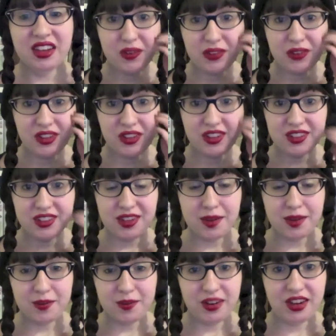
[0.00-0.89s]
I had a really
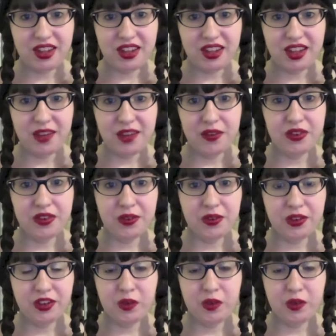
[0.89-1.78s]
good time reading it. It
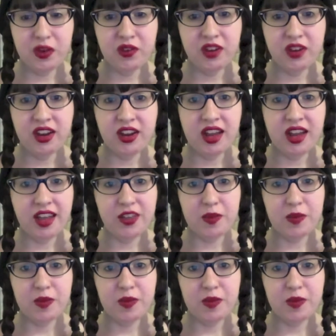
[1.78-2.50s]
was a really quick read.